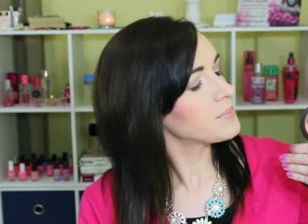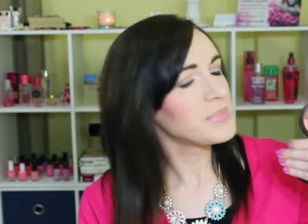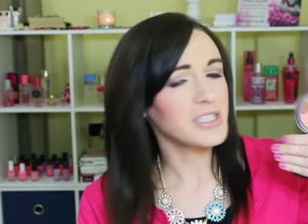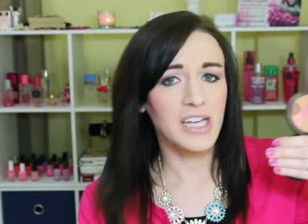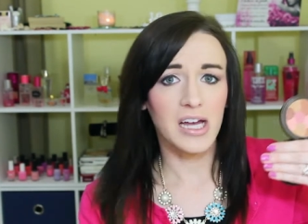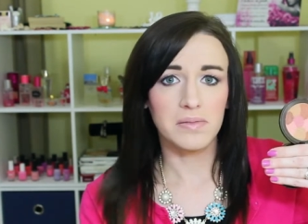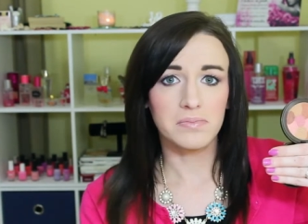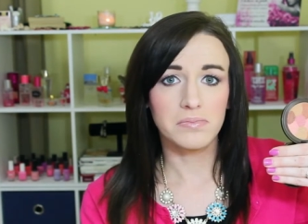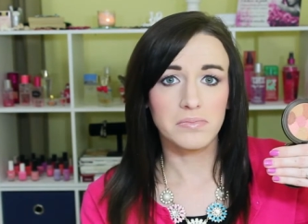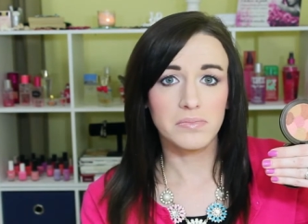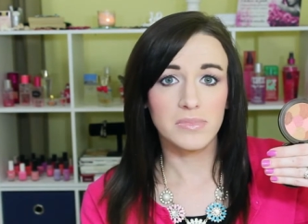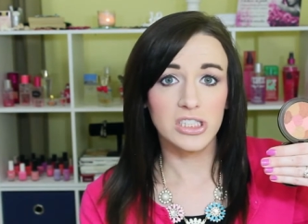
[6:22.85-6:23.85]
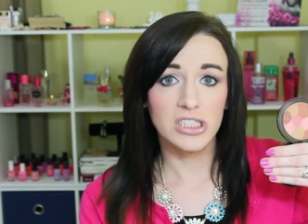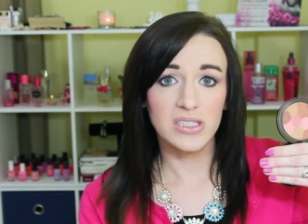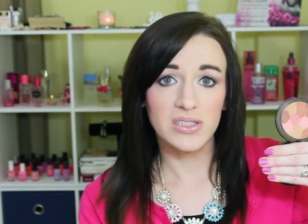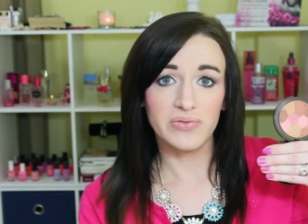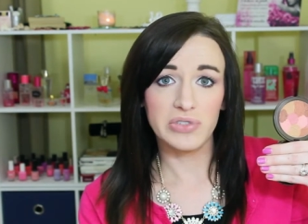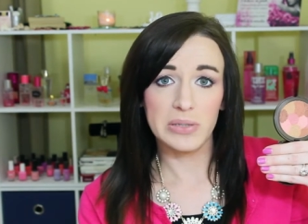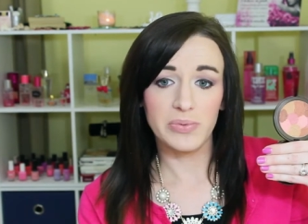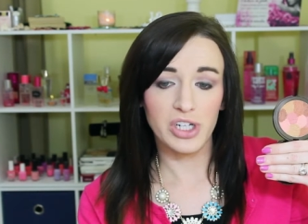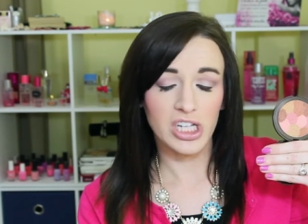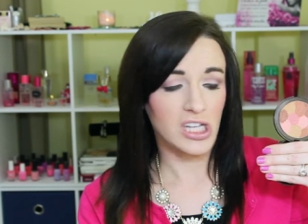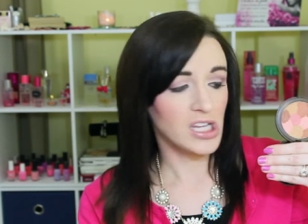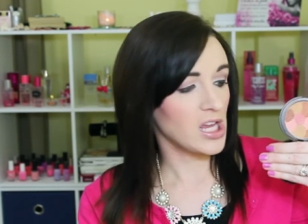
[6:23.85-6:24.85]
but yeah, it is really
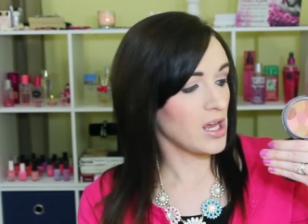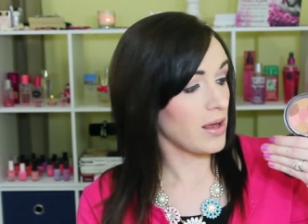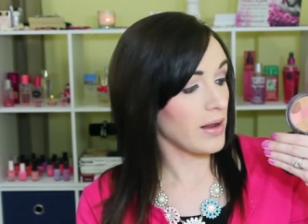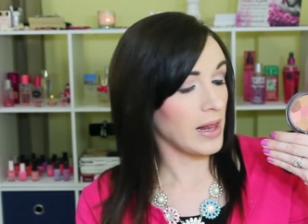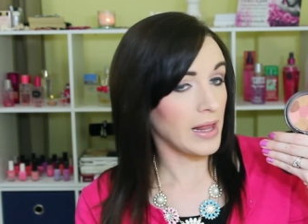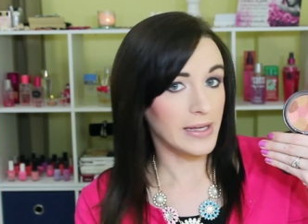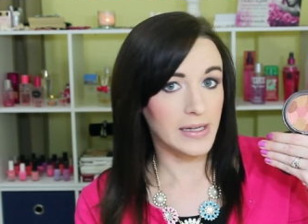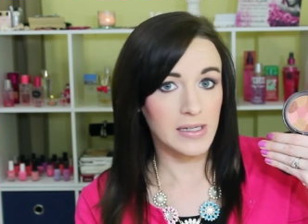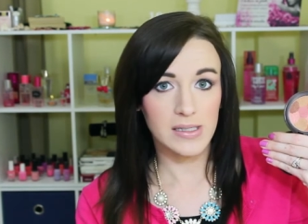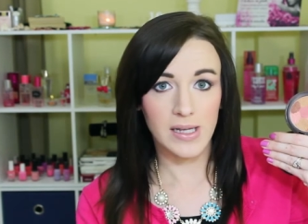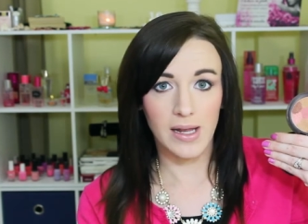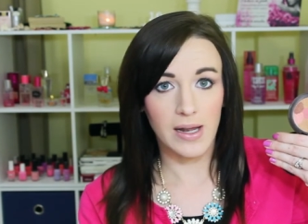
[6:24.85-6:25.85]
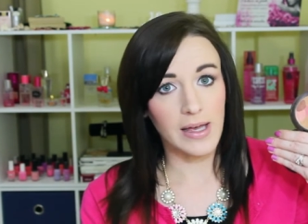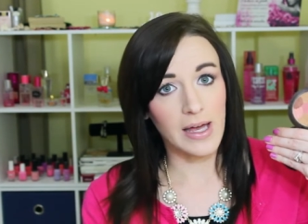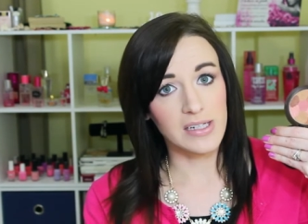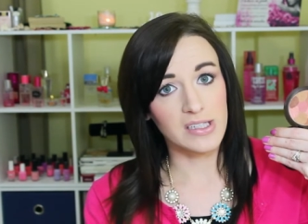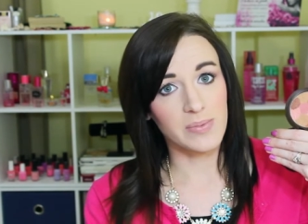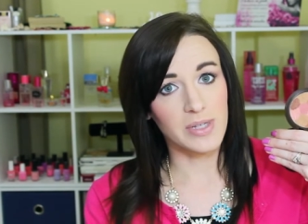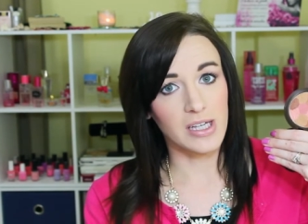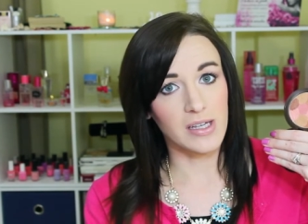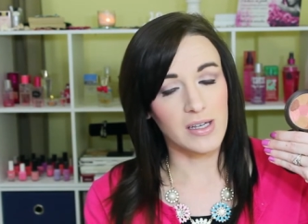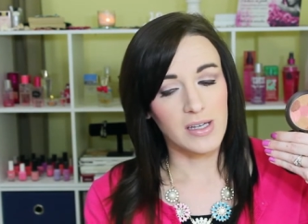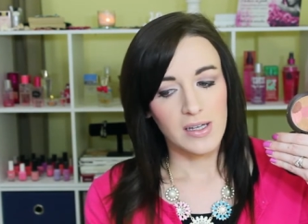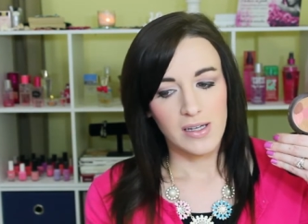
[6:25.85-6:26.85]
pretty and I like it, and I got it to
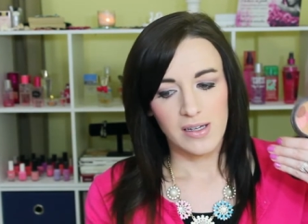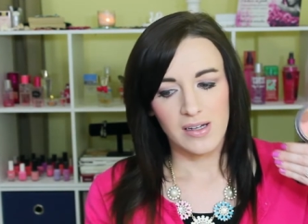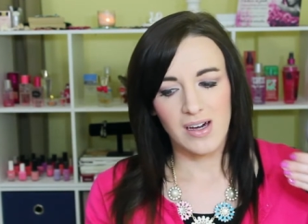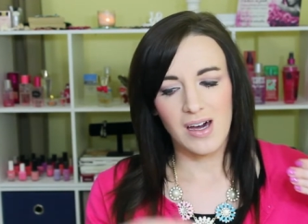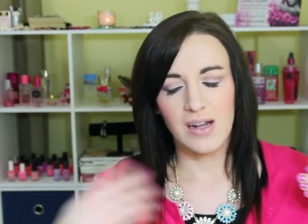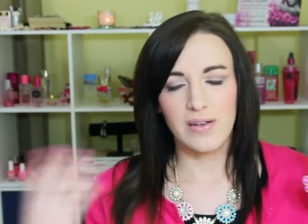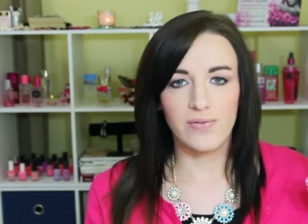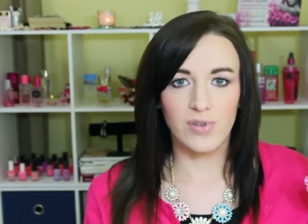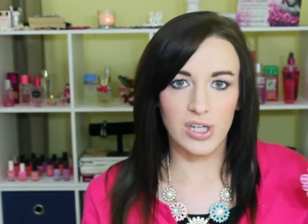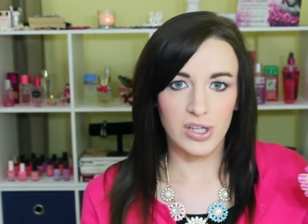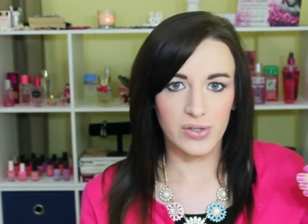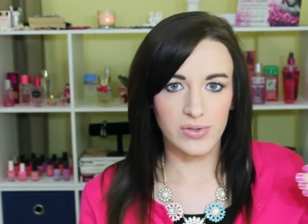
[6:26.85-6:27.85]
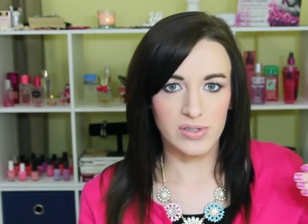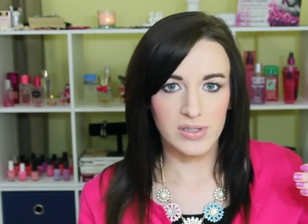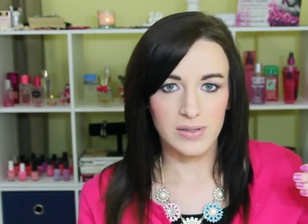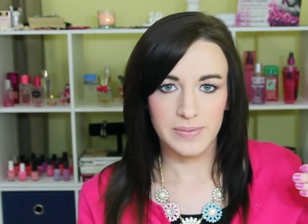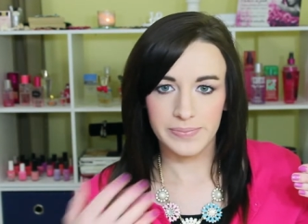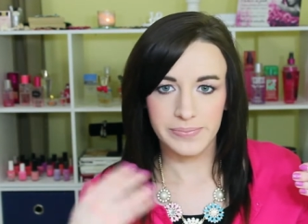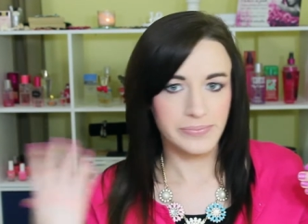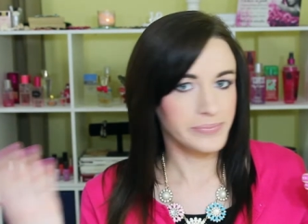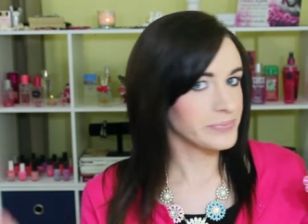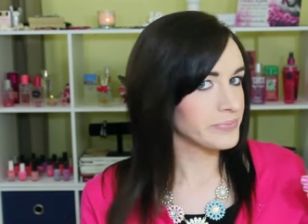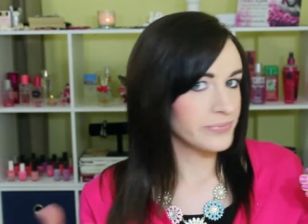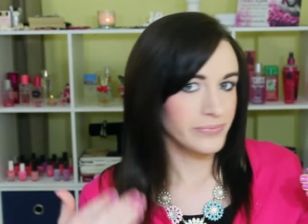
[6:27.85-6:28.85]
be kind of one of those
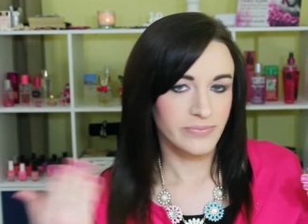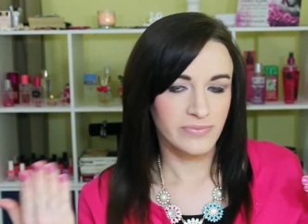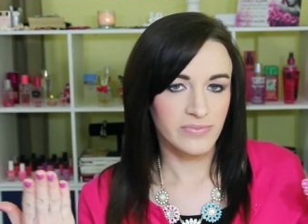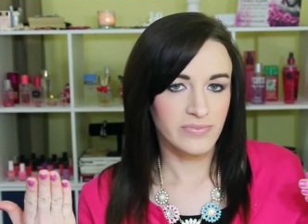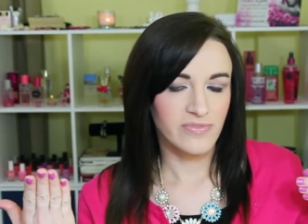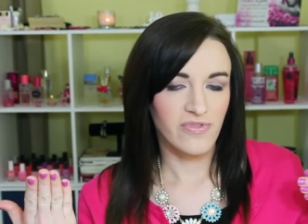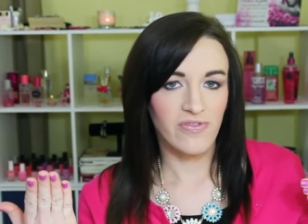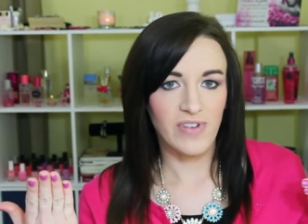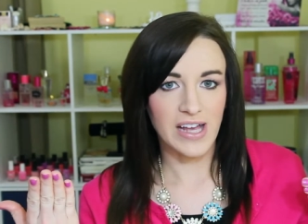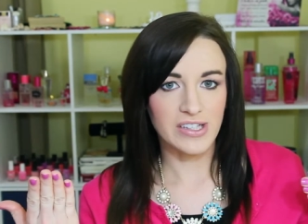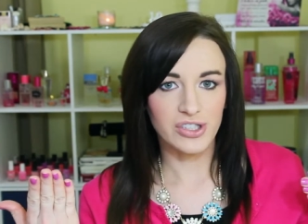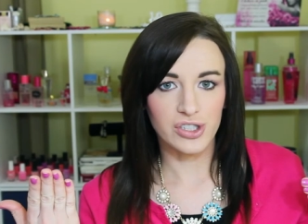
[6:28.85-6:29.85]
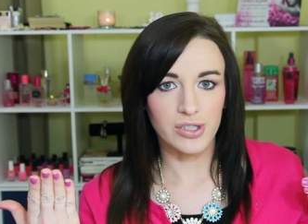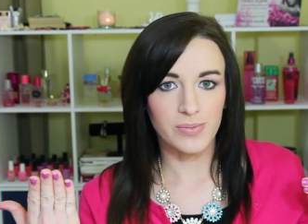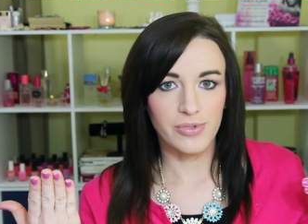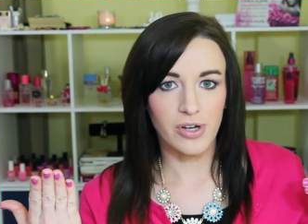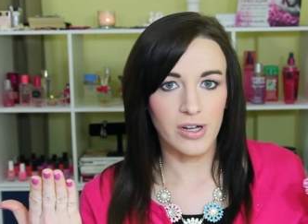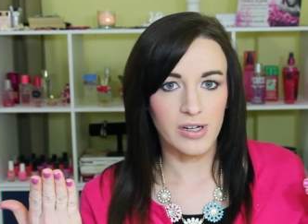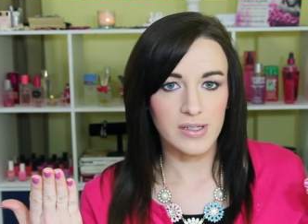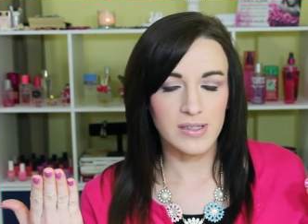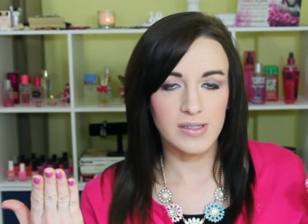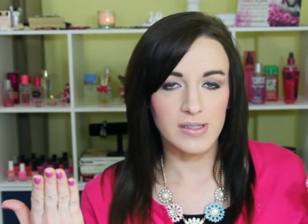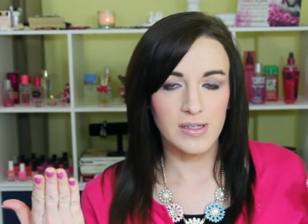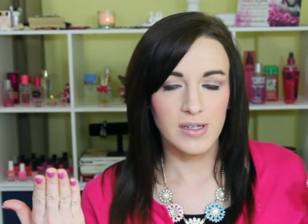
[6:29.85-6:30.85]
faster
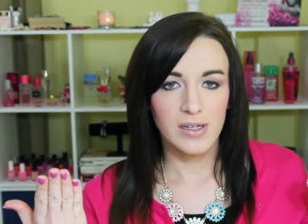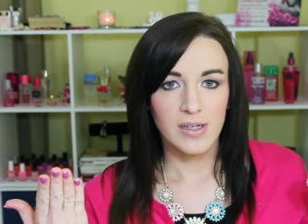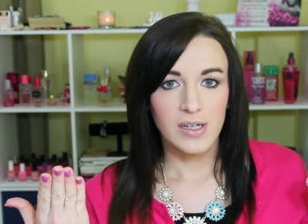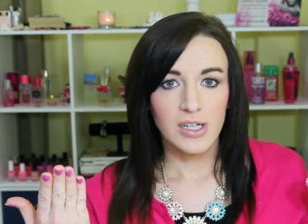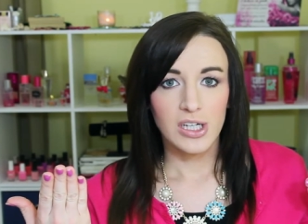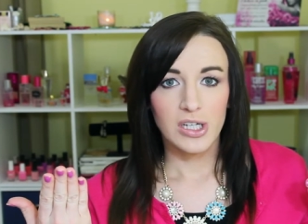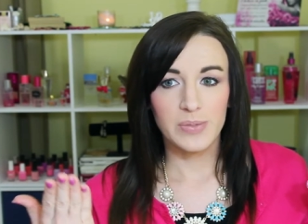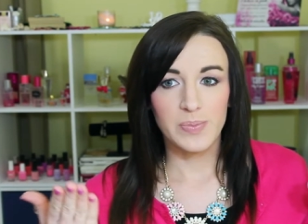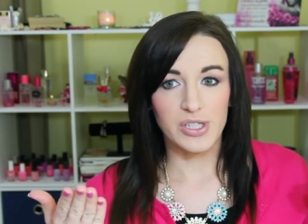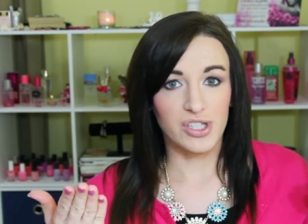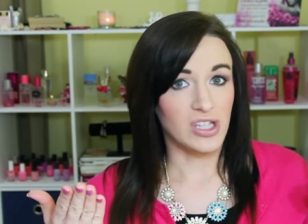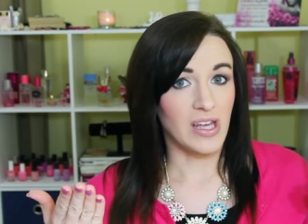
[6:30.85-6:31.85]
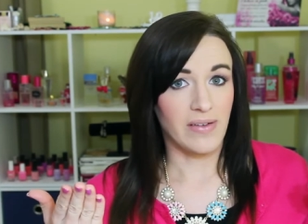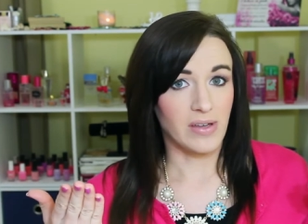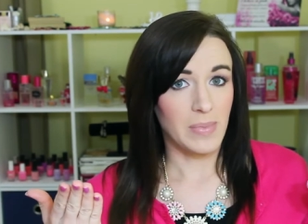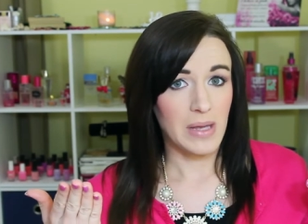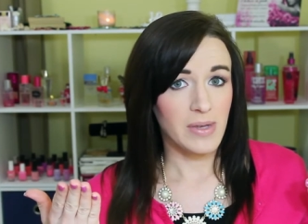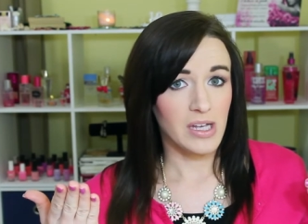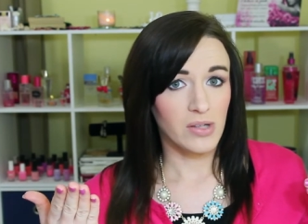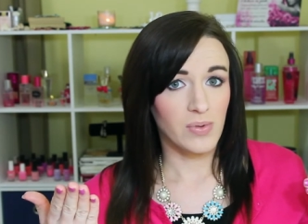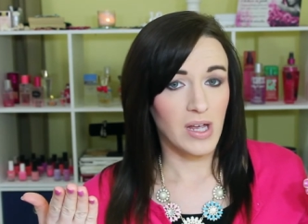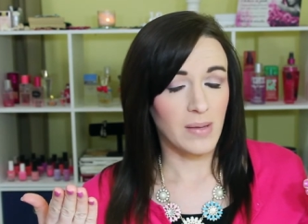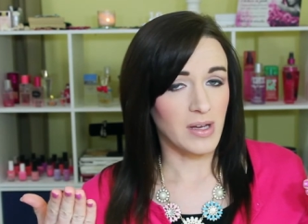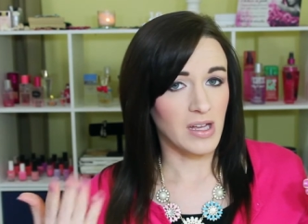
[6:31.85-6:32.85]
products, especially having a baby on the
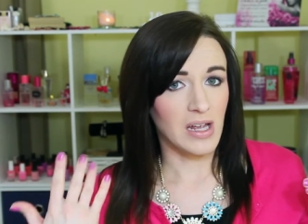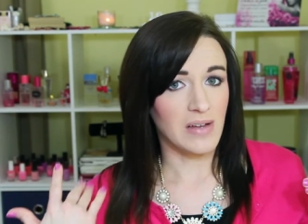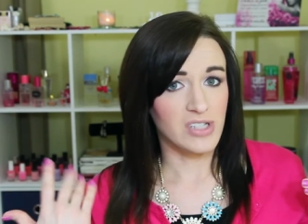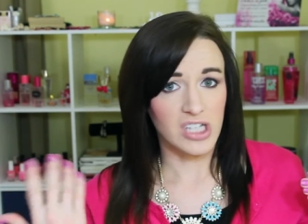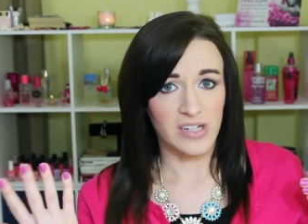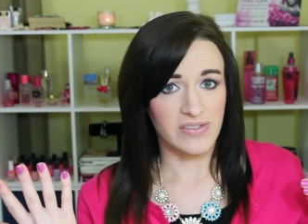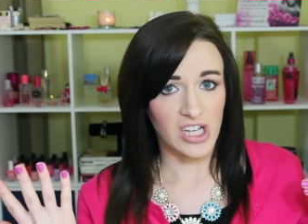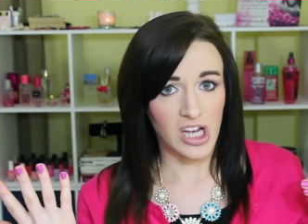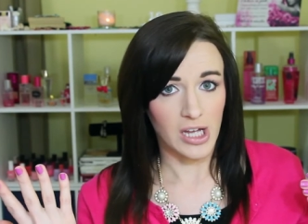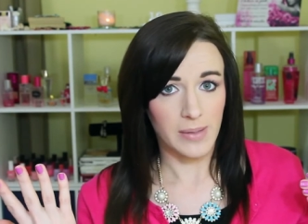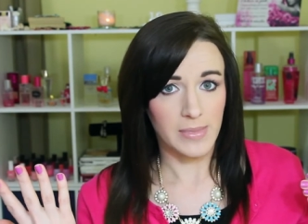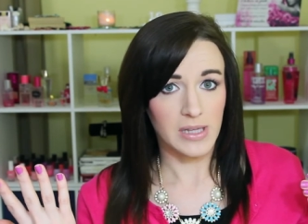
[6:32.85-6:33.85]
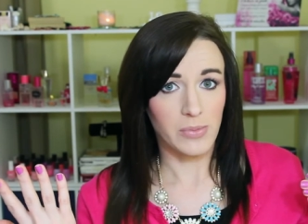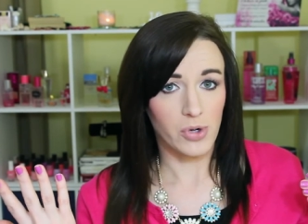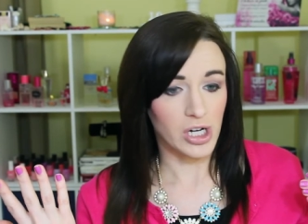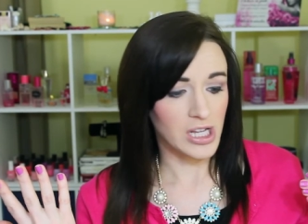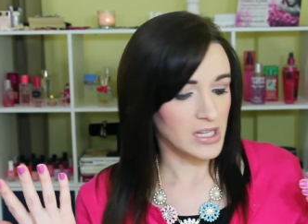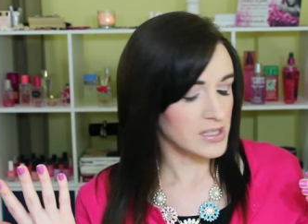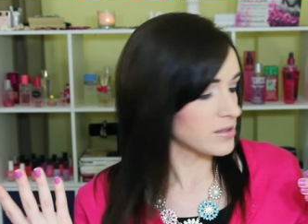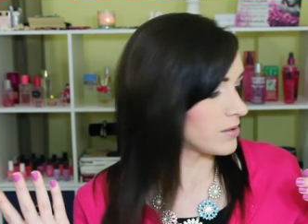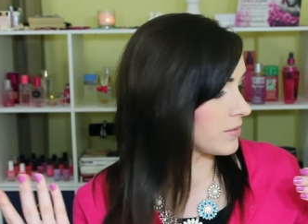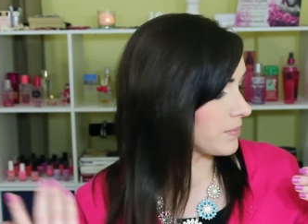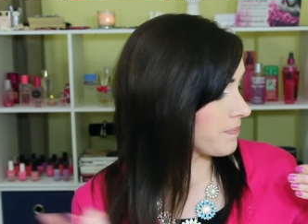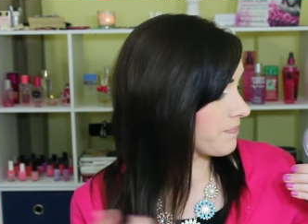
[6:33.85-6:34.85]
way. I'm not gonna have a ton of time in the morning,
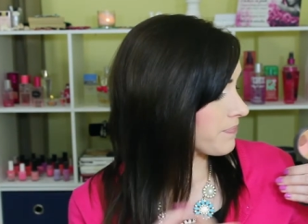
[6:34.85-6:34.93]
so